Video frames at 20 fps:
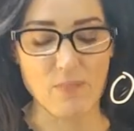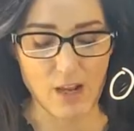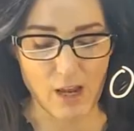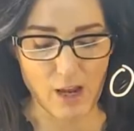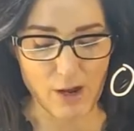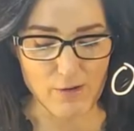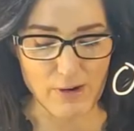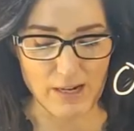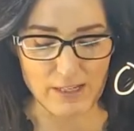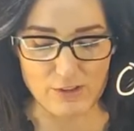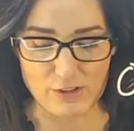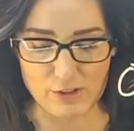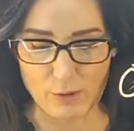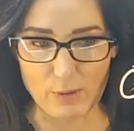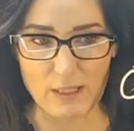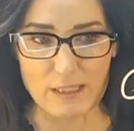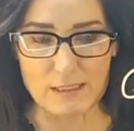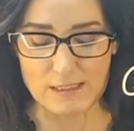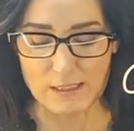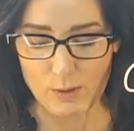All right, so
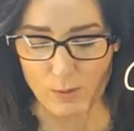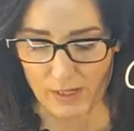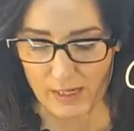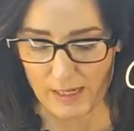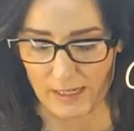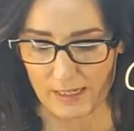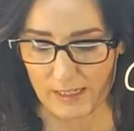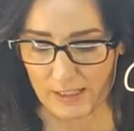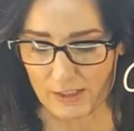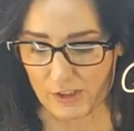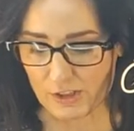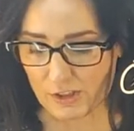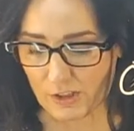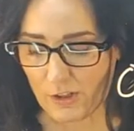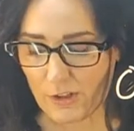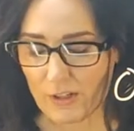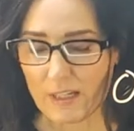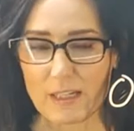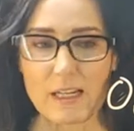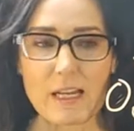let's go ahead and get
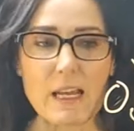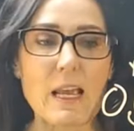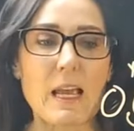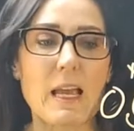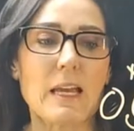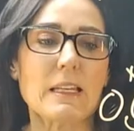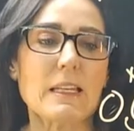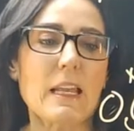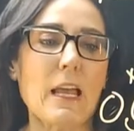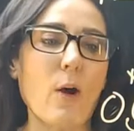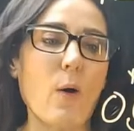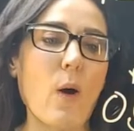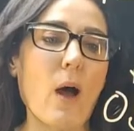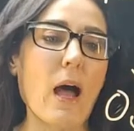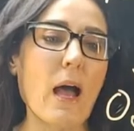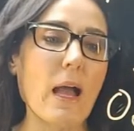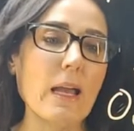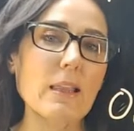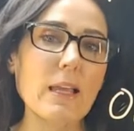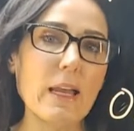started. Now,
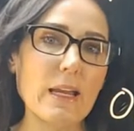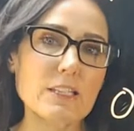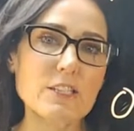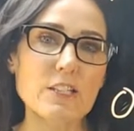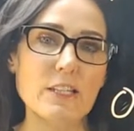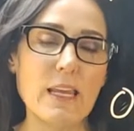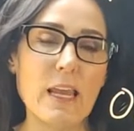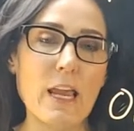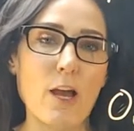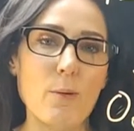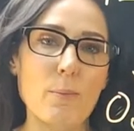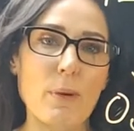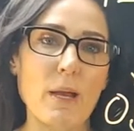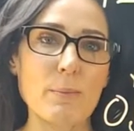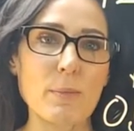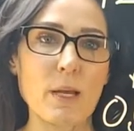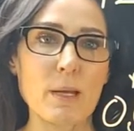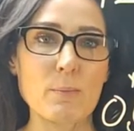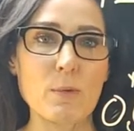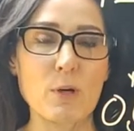I like to count by
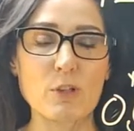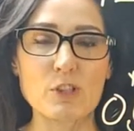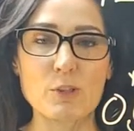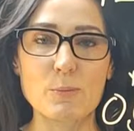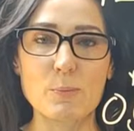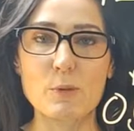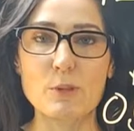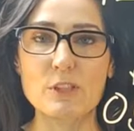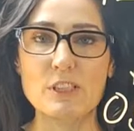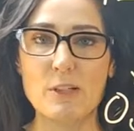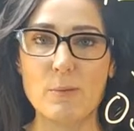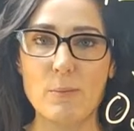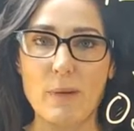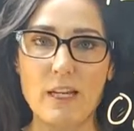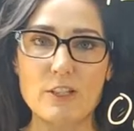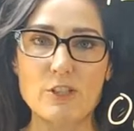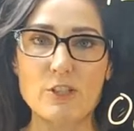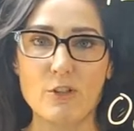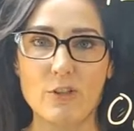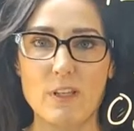my multiples and
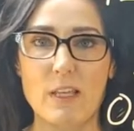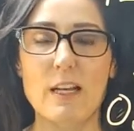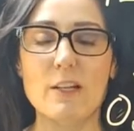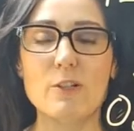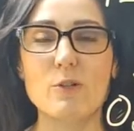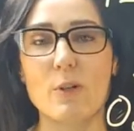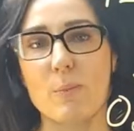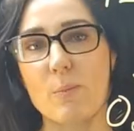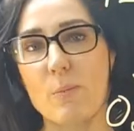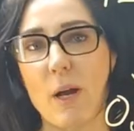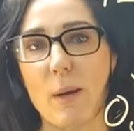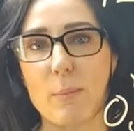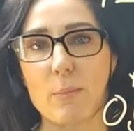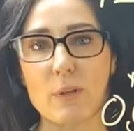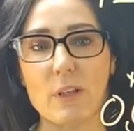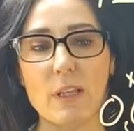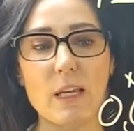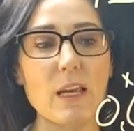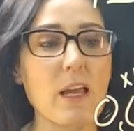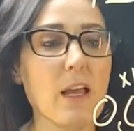make sure that I do it
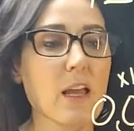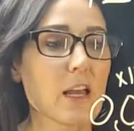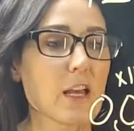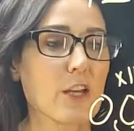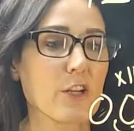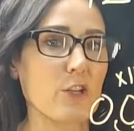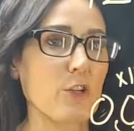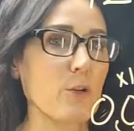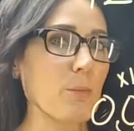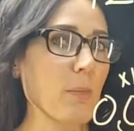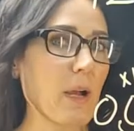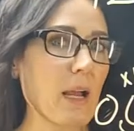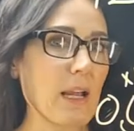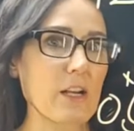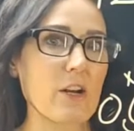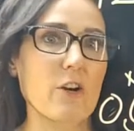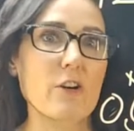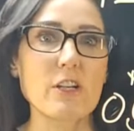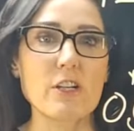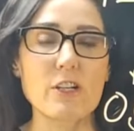properly. You might
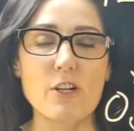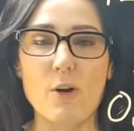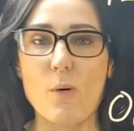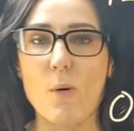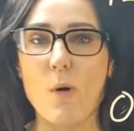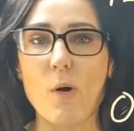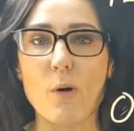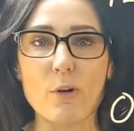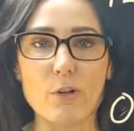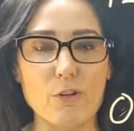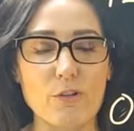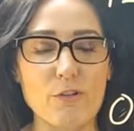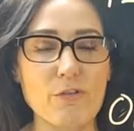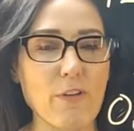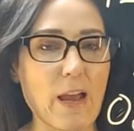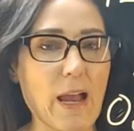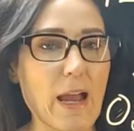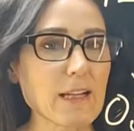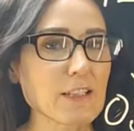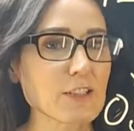already know all your
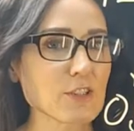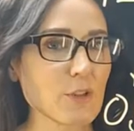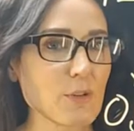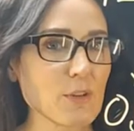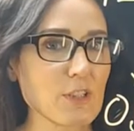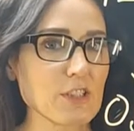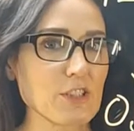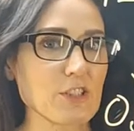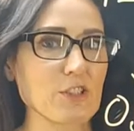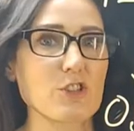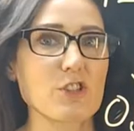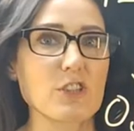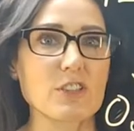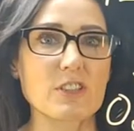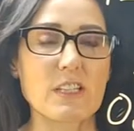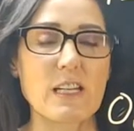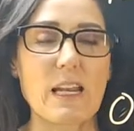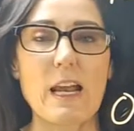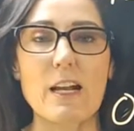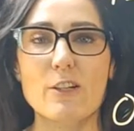facts, so this is just
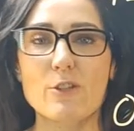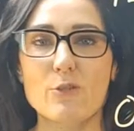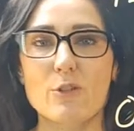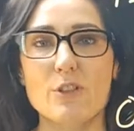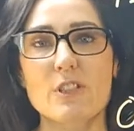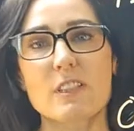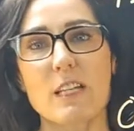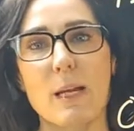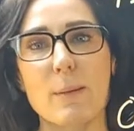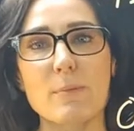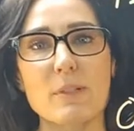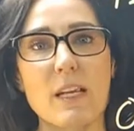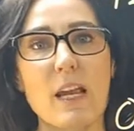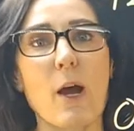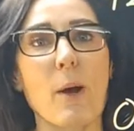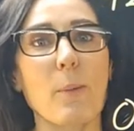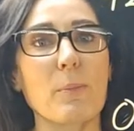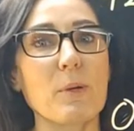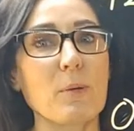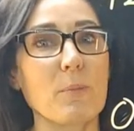an extra step to
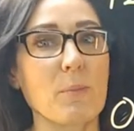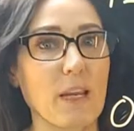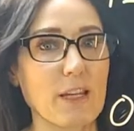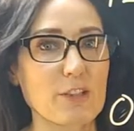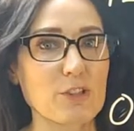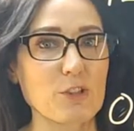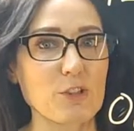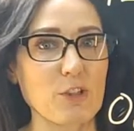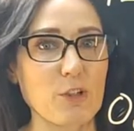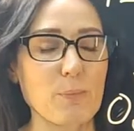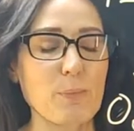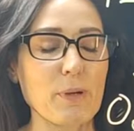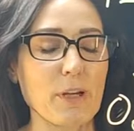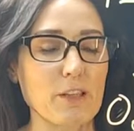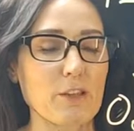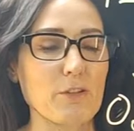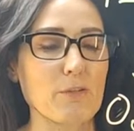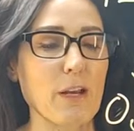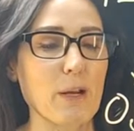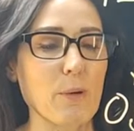help you make sure you
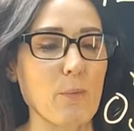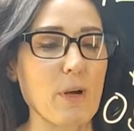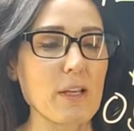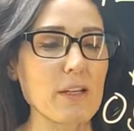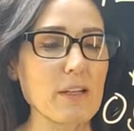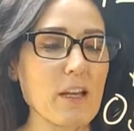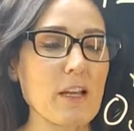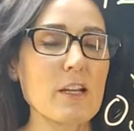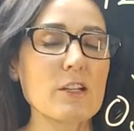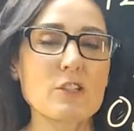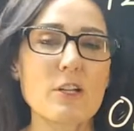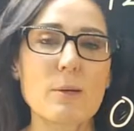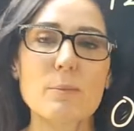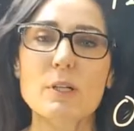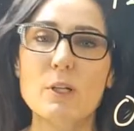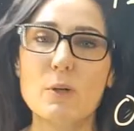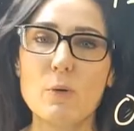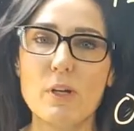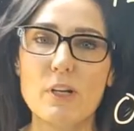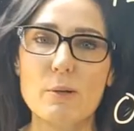pick the right one. So I'm
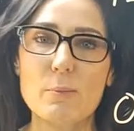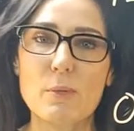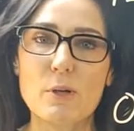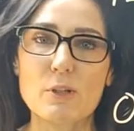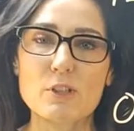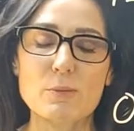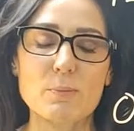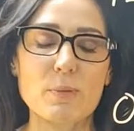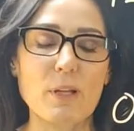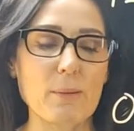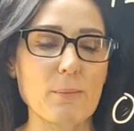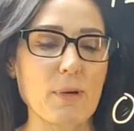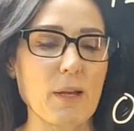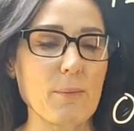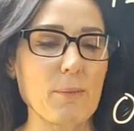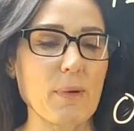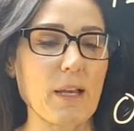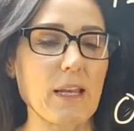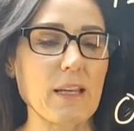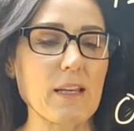going to go ahead and multiply by
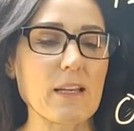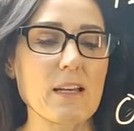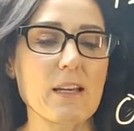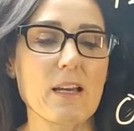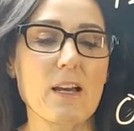my